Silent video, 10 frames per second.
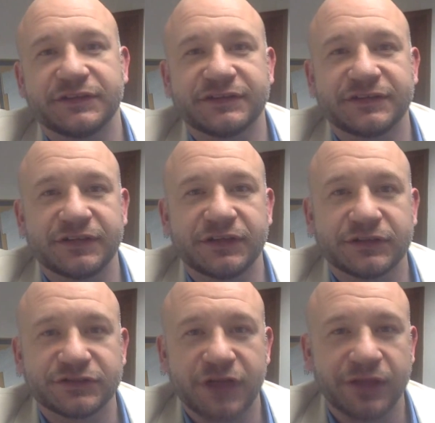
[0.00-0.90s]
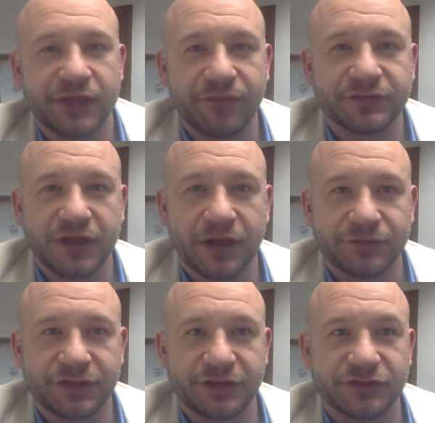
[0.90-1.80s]
to see the child that you have this
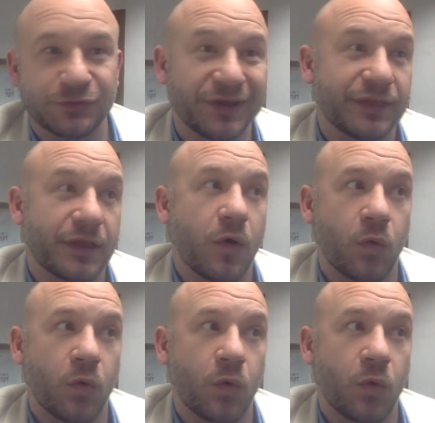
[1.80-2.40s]
conversation with,